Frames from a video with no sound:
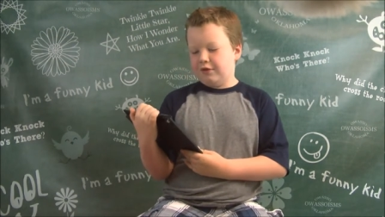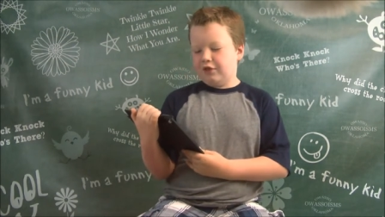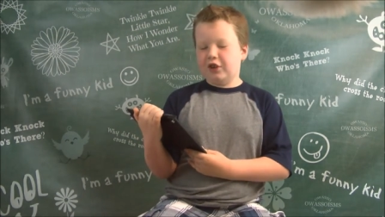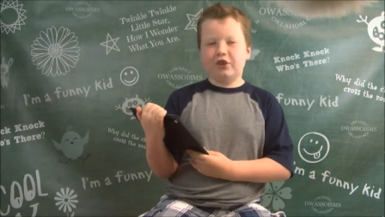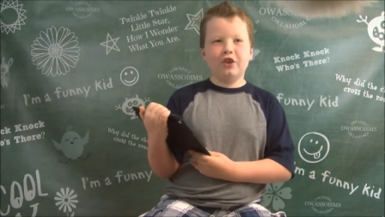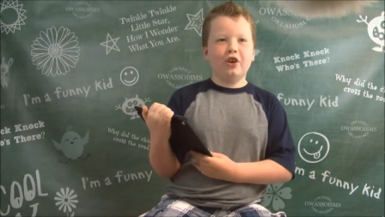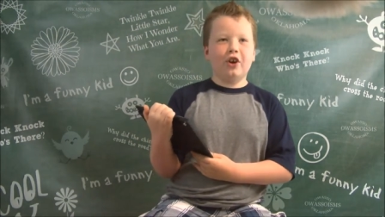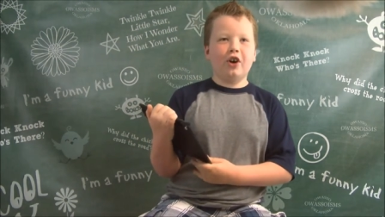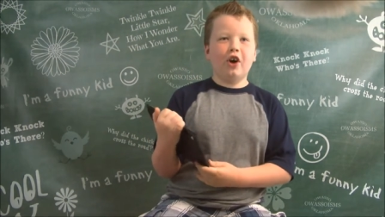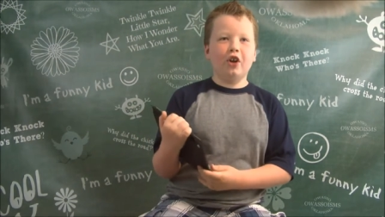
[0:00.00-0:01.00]
This is
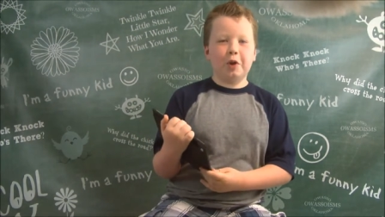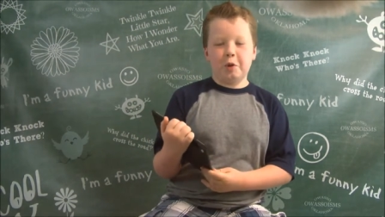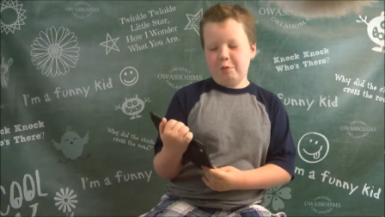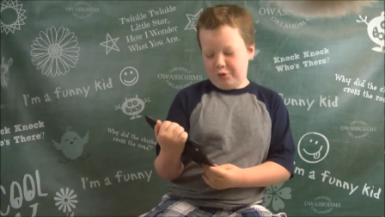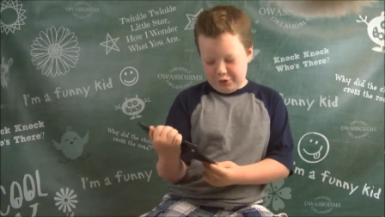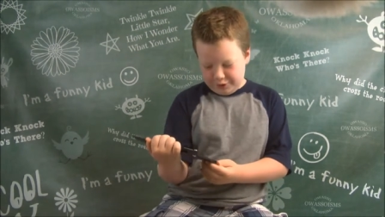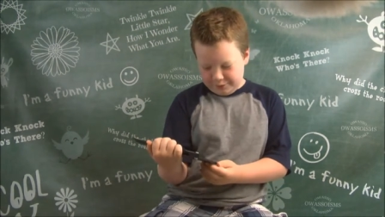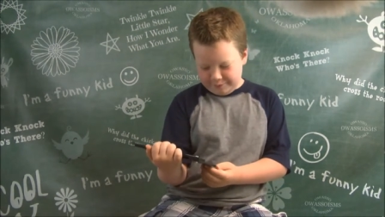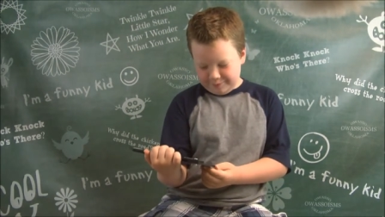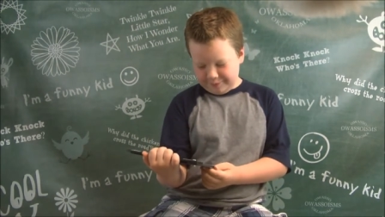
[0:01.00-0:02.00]
not Hollywood.
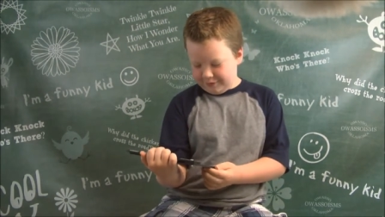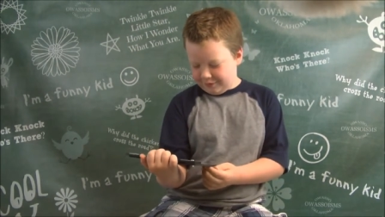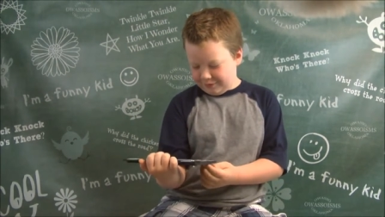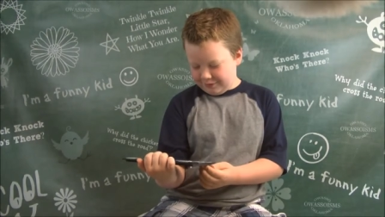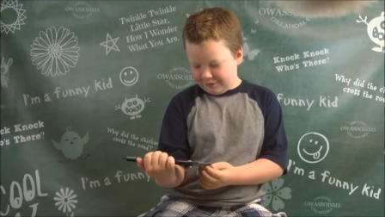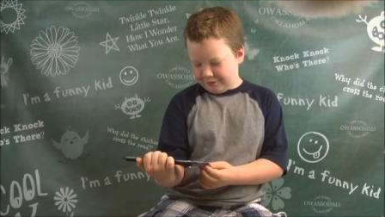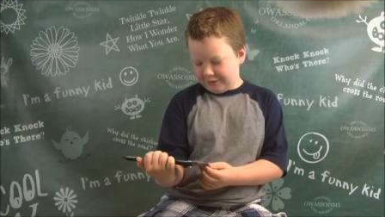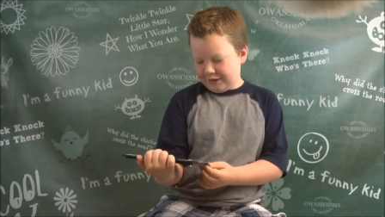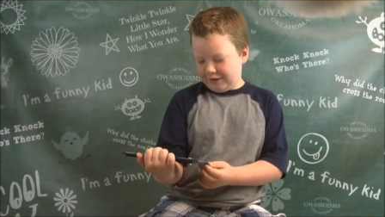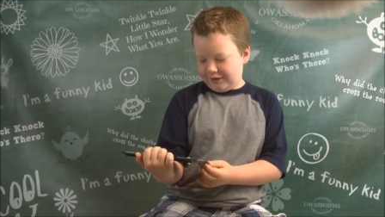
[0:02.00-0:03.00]
That's good enough.
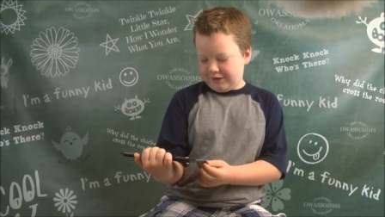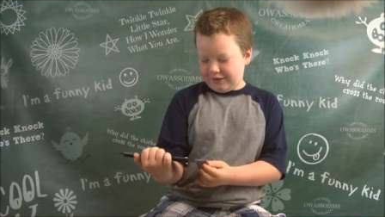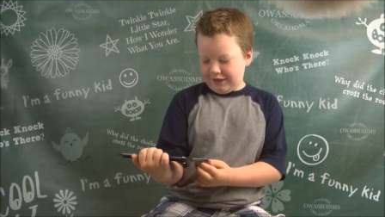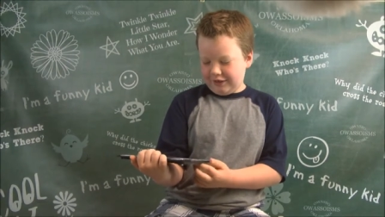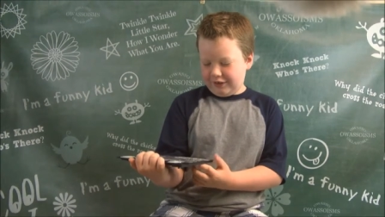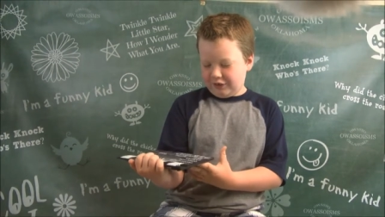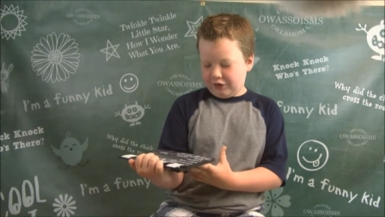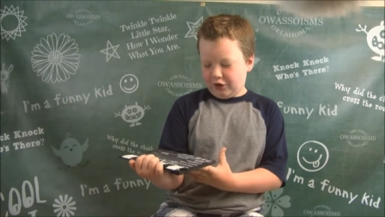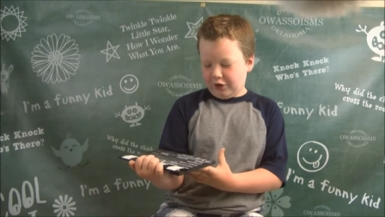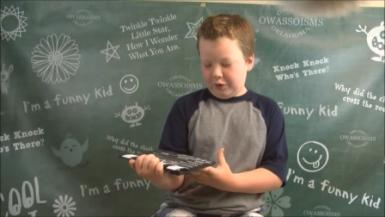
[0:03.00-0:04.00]
Okay. So it's
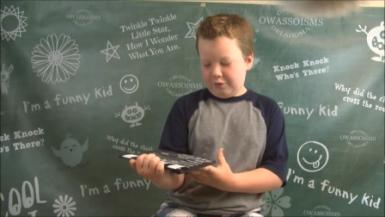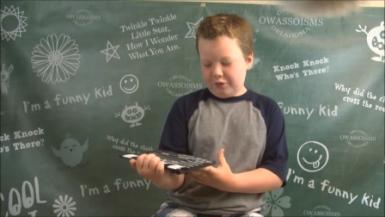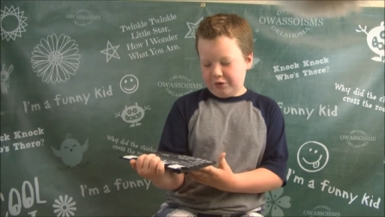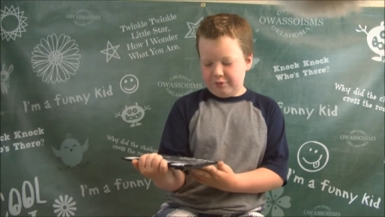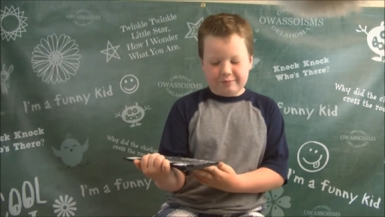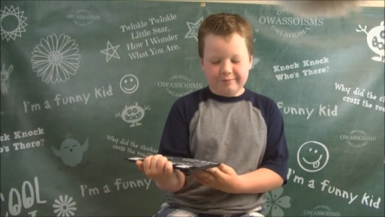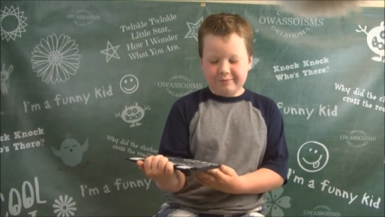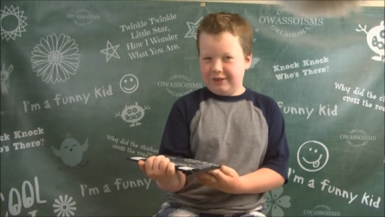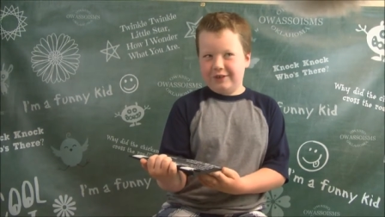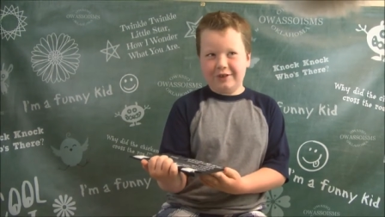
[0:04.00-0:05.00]
Hollywood.
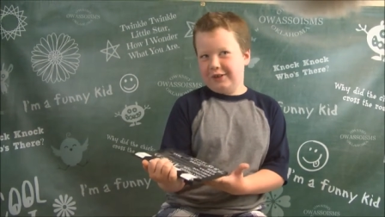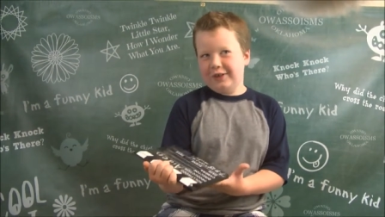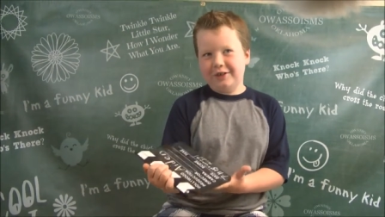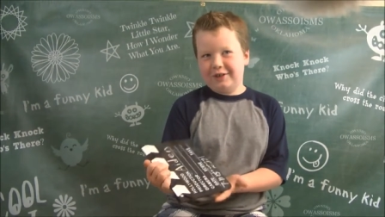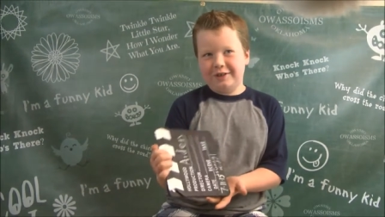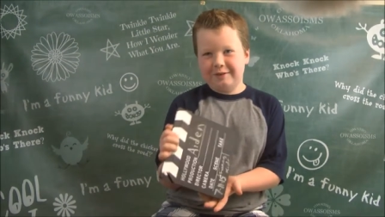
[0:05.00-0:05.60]
It's not.